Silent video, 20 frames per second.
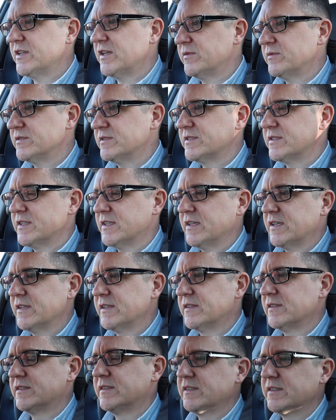don't
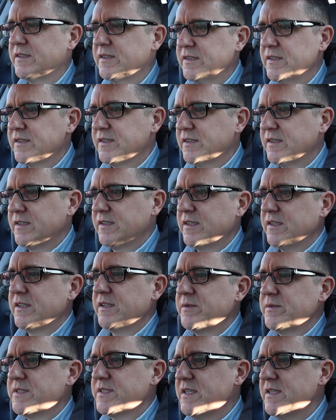
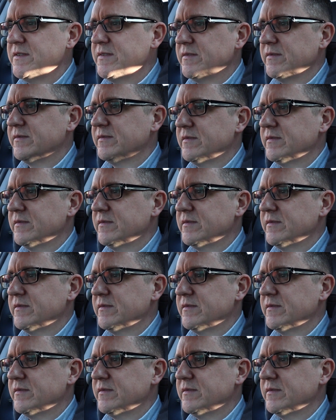see